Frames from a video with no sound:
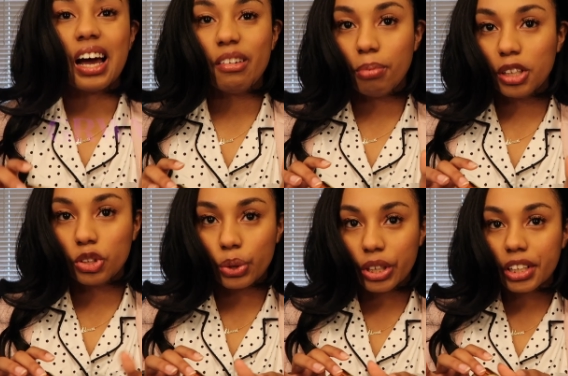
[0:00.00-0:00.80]
i've been
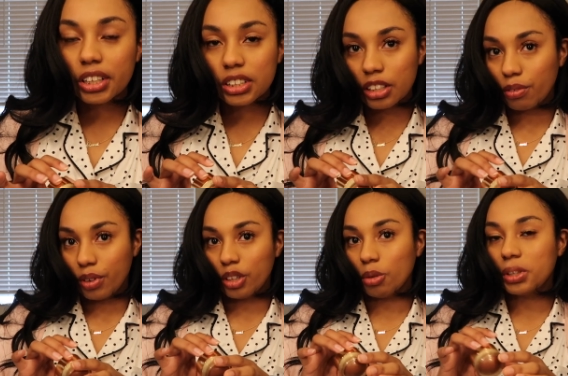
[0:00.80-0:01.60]
doing stuff
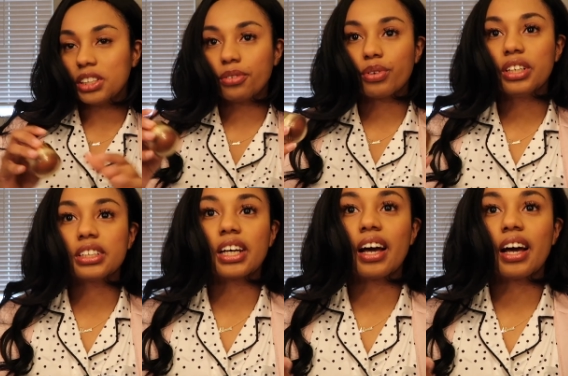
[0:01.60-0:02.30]
a little bit different